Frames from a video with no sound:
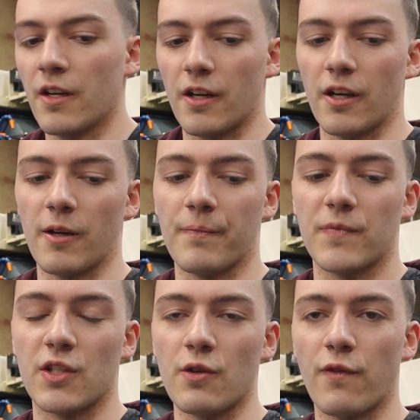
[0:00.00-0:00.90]

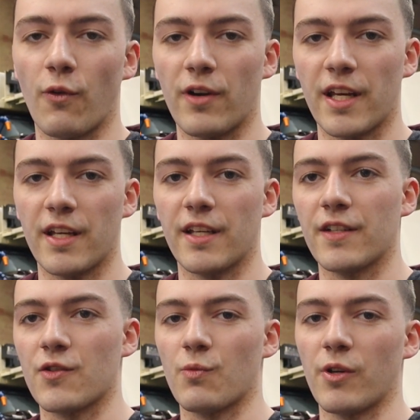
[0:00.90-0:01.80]
240
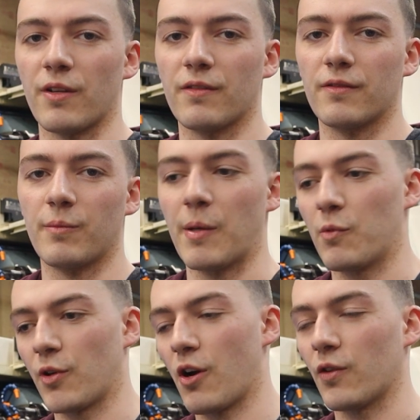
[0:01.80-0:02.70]
is what
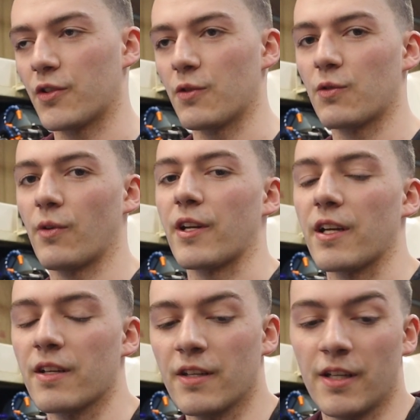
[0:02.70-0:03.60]
people would call
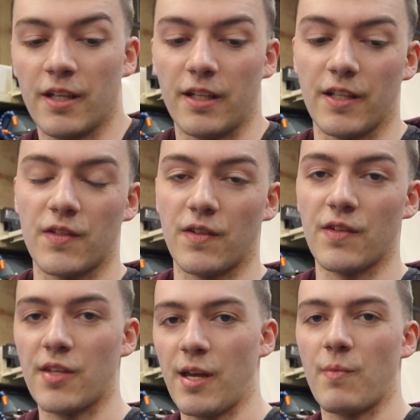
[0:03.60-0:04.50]
220. It's the
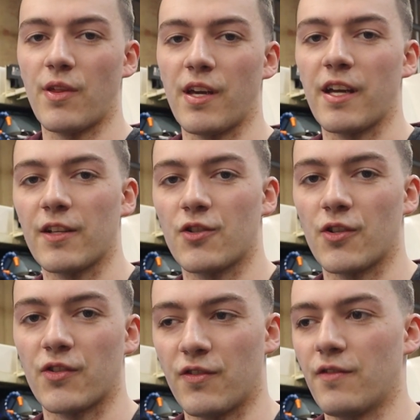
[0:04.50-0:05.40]
same thing, it's
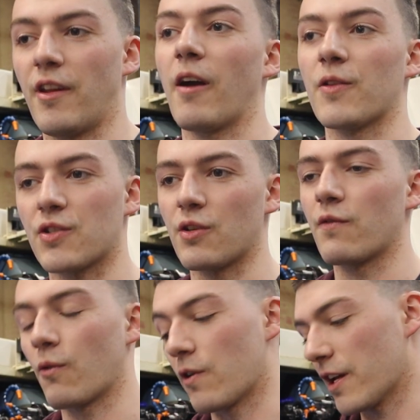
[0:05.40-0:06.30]
just now it's
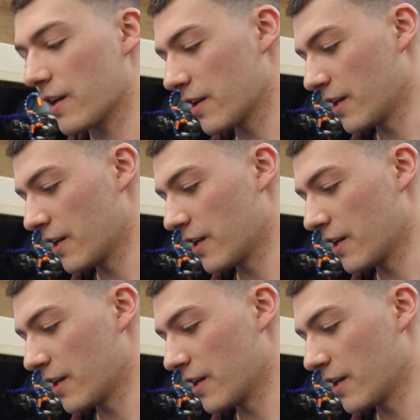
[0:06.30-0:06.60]
240,